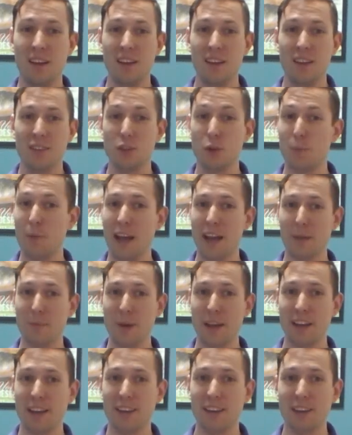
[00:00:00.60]
So back
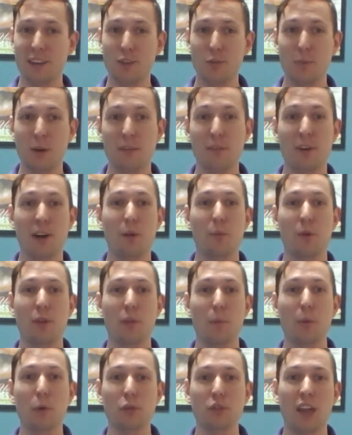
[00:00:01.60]
pain is by far one of the
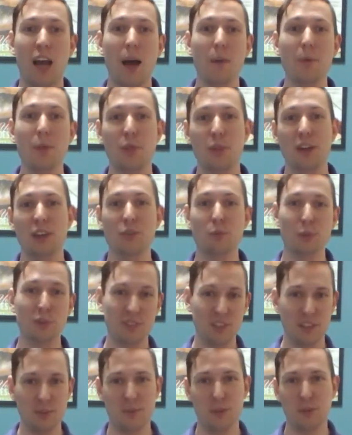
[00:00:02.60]
most common things we
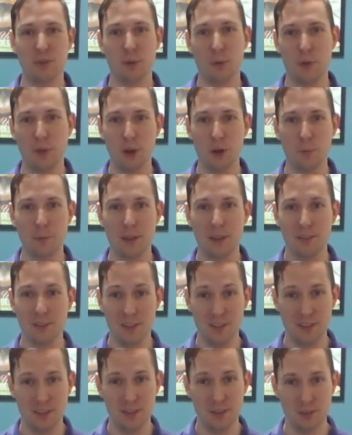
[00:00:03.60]
see in physical therapy.
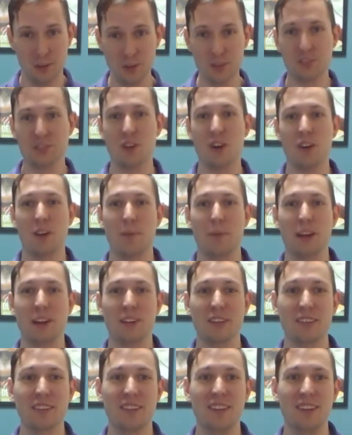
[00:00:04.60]
So let's talk about
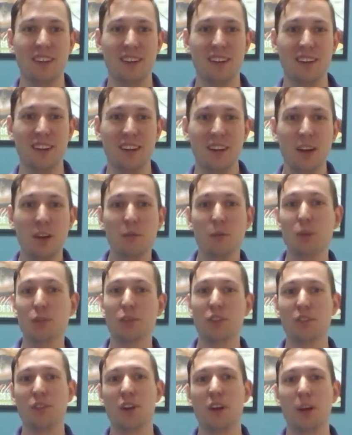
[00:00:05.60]
it. First,
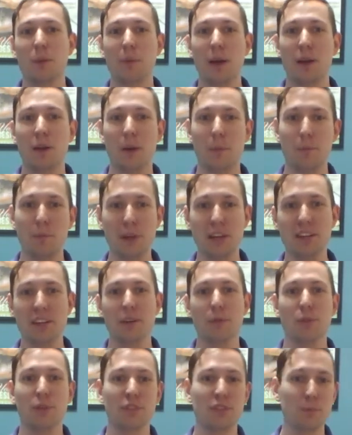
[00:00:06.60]
let's talk about a big
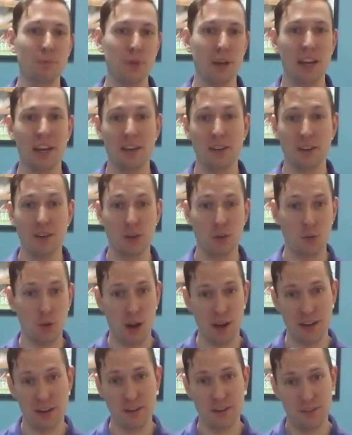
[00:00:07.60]
difference in pain,
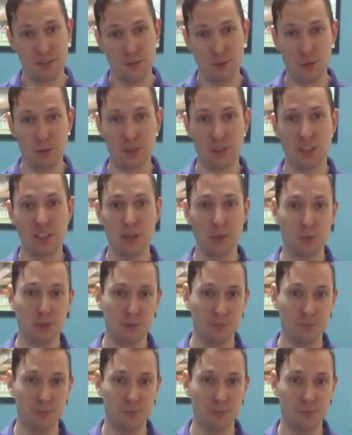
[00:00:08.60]
chronic versus acute.